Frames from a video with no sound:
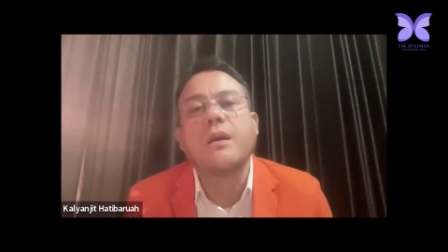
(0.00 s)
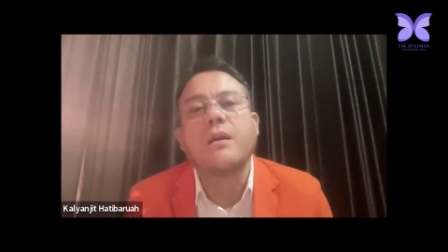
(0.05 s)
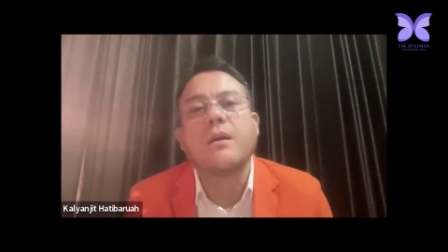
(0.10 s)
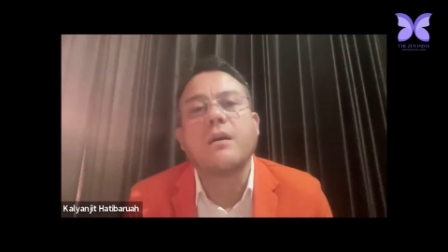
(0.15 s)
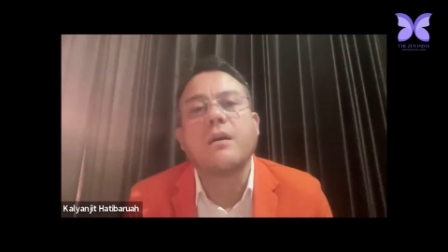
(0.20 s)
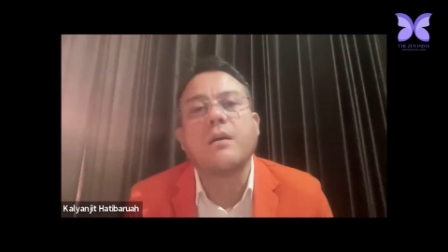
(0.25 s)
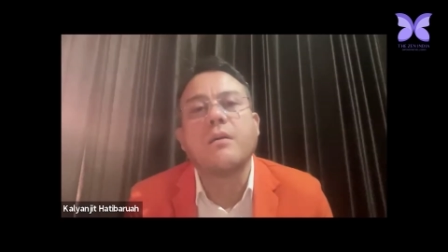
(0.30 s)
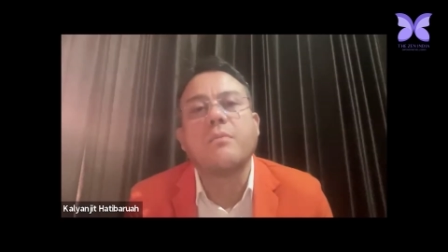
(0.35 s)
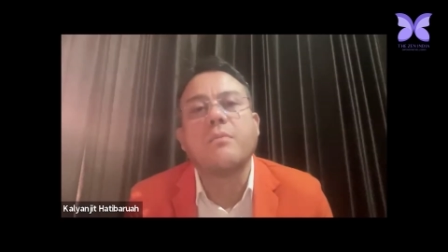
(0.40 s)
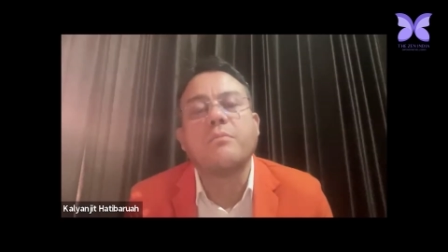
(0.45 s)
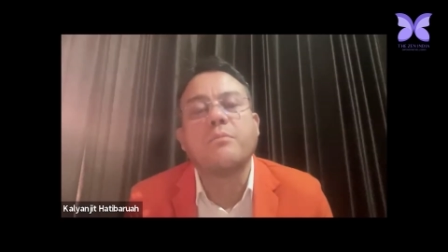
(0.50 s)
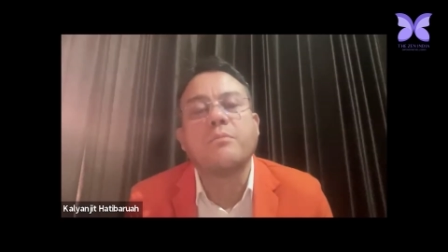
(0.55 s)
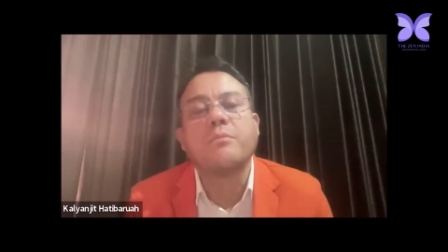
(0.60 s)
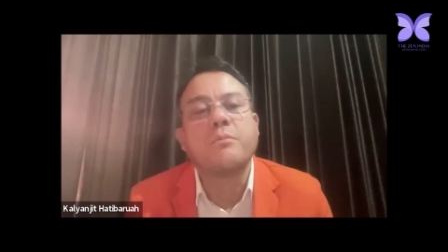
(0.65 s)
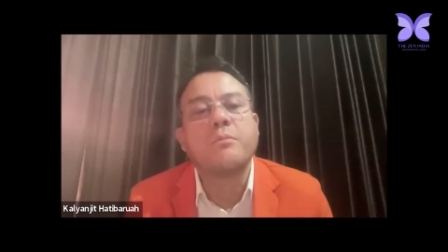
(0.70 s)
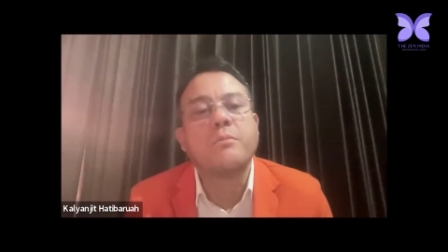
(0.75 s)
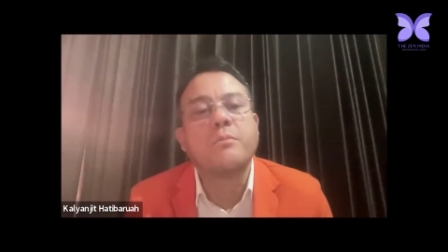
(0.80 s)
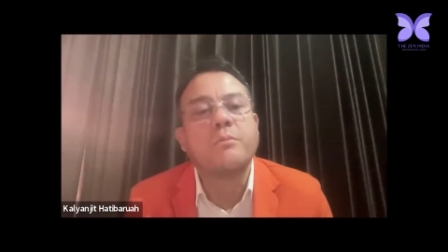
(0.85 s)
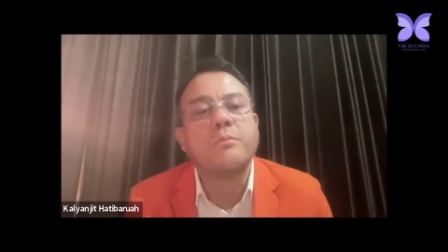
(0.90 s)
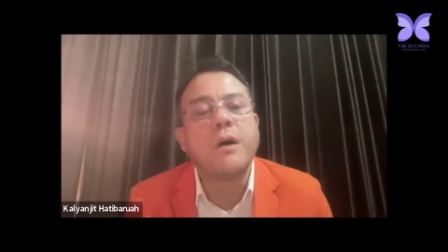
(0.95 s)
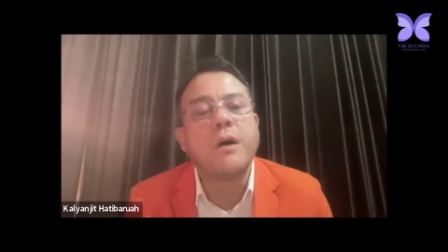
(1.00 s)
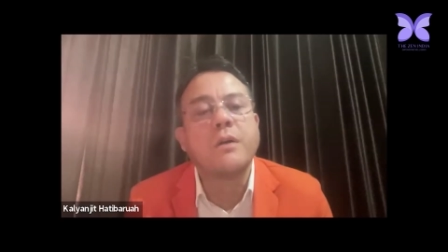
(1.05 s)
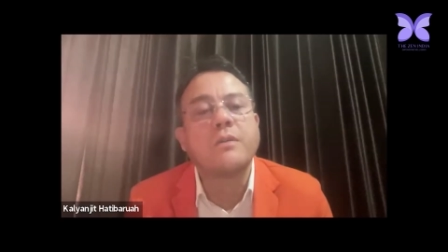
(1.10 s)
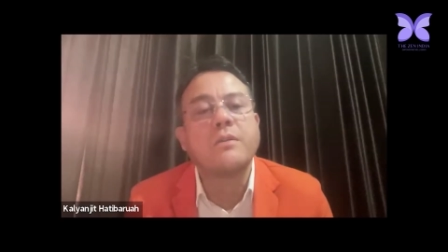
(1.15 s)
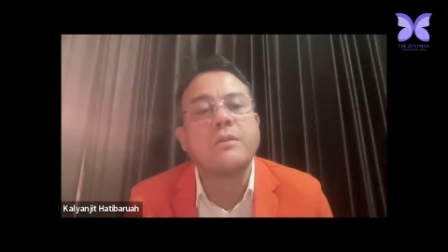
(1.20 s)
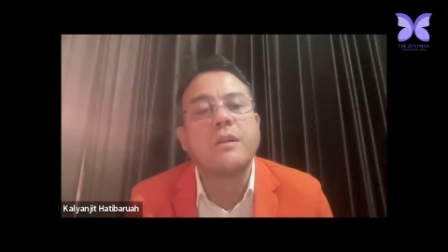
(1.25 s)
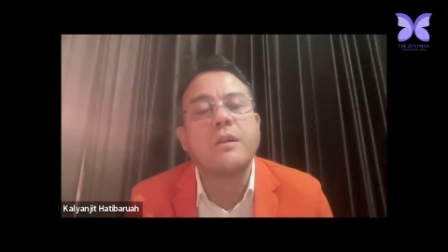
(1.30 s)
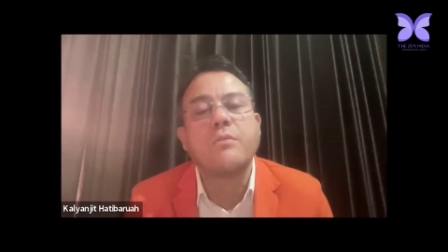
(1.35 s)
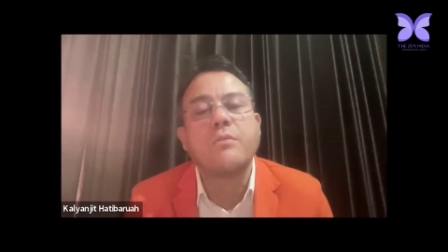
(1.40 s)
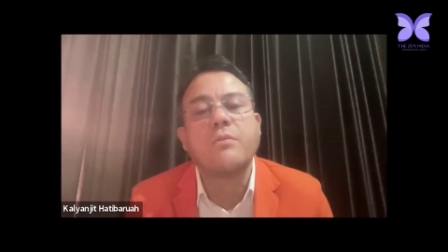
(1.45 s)
like
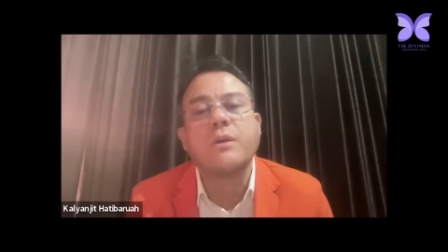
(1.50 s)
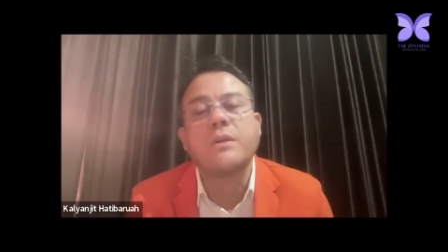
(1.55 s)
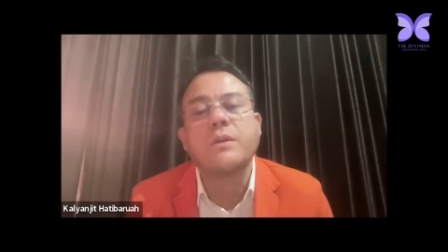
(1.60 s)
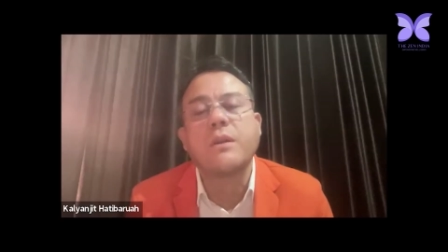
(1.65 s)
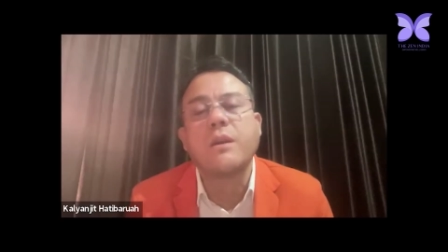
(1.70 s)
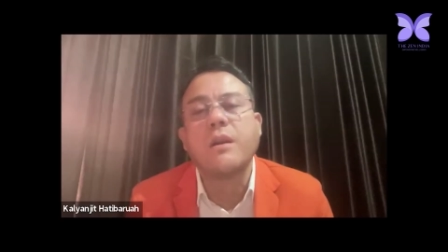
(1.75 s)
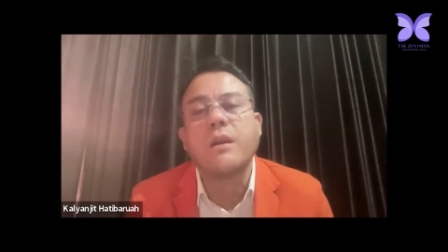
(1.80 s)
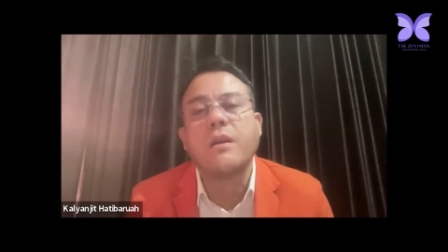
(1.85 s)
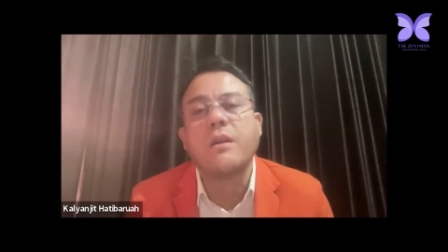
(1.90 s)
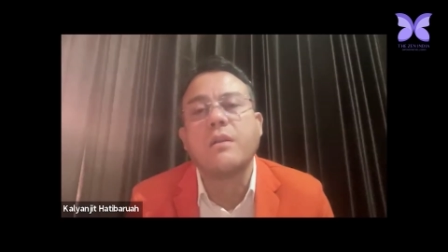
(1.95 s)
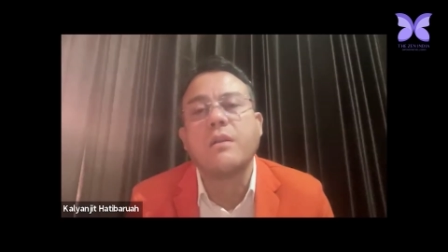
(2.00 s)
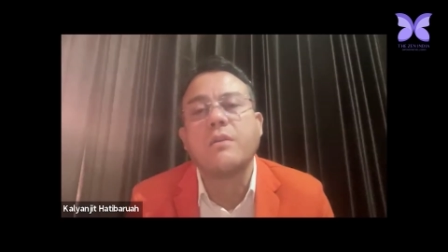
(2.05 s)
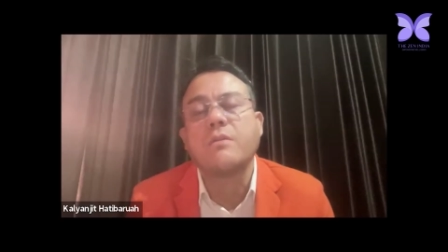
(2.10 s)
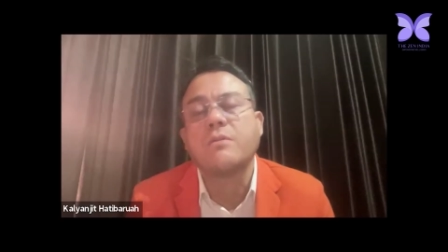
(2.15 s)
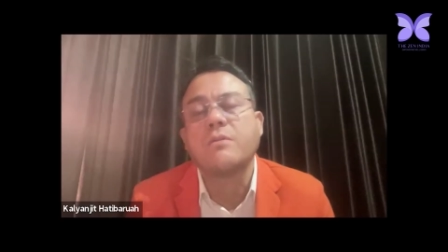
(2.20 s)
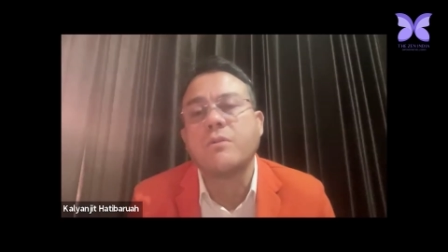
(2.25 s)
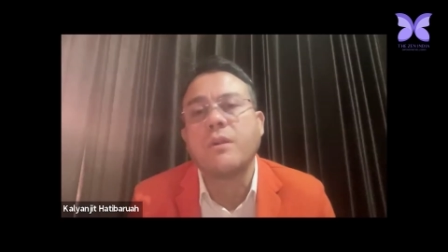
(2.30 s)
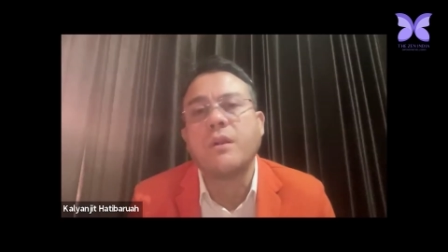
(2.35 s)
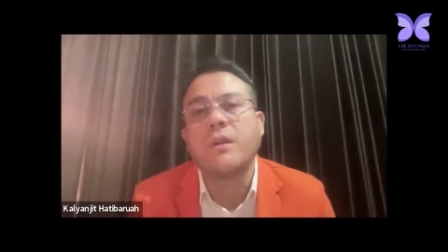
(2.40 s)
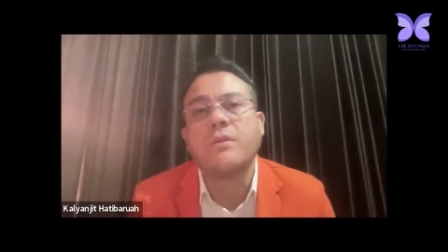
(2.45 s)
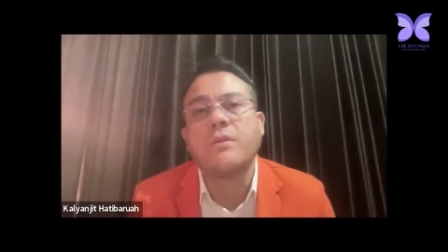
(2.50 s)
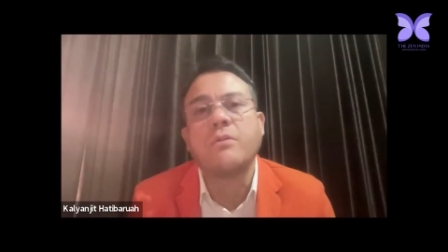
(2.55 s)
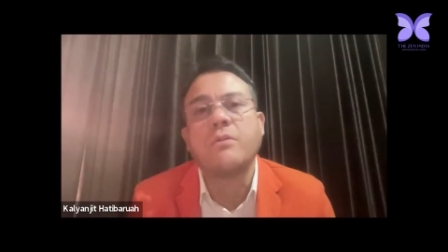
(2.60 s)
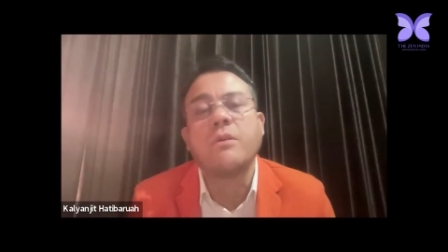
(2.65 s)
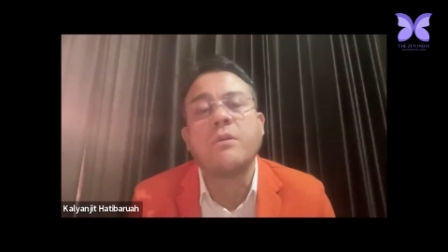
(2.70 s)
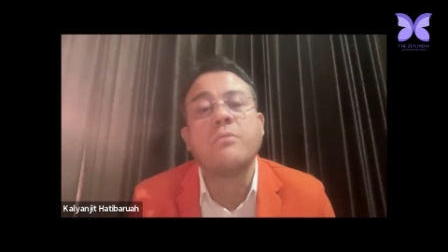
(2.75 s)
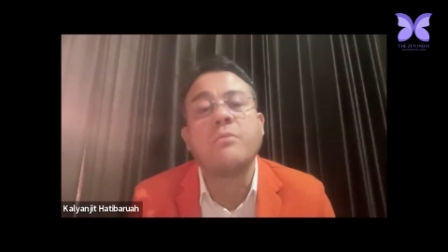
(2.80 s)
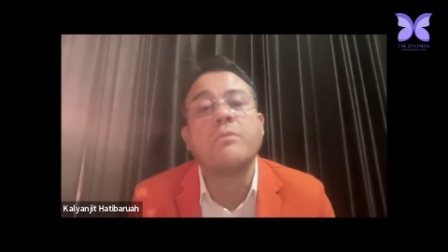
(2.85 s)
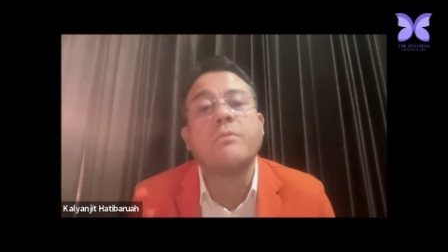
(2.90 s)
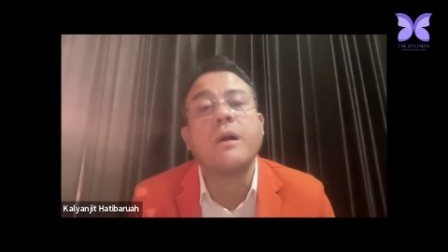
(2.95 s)
Bhasani was created so that
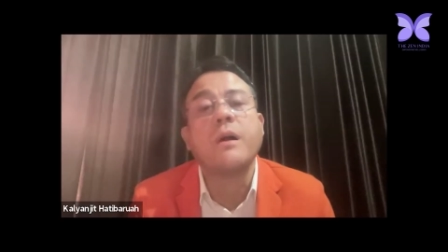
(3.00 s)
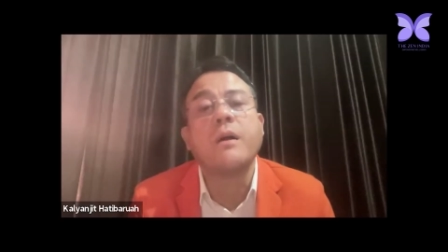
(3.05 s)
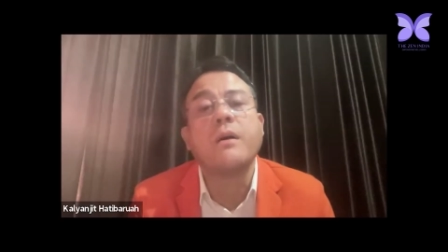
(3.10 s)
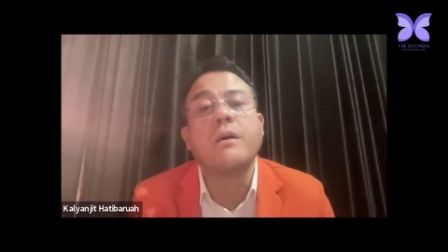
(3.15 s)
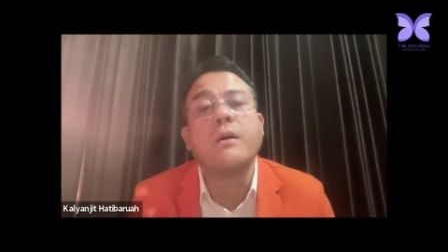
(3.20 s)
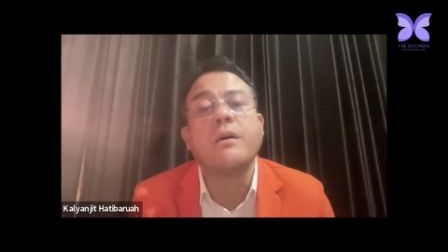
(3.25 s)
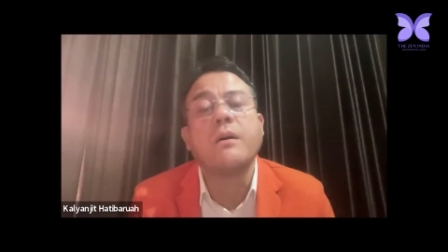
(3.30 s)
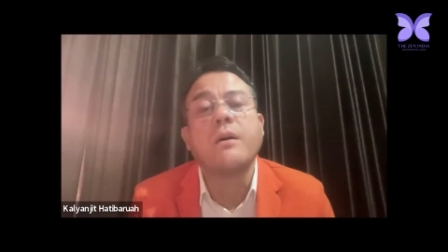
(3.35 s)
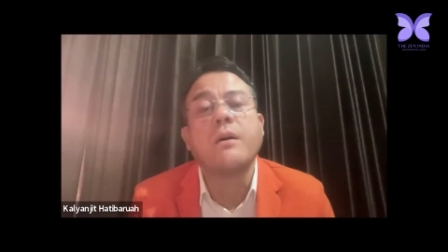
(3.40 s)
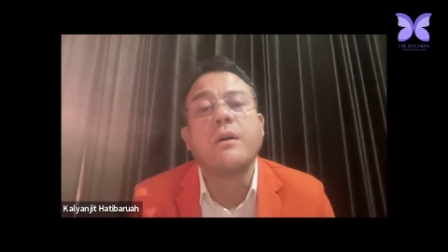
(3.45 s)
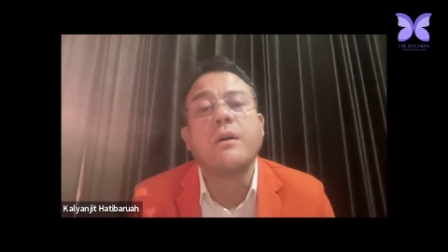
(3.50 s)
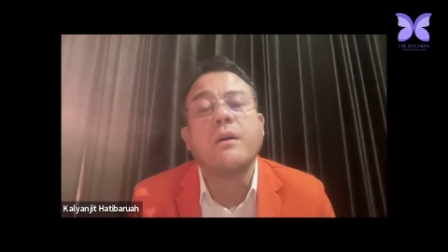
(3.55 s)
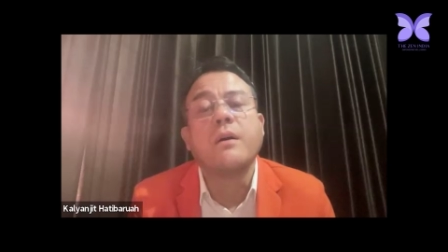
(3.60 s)
to remove the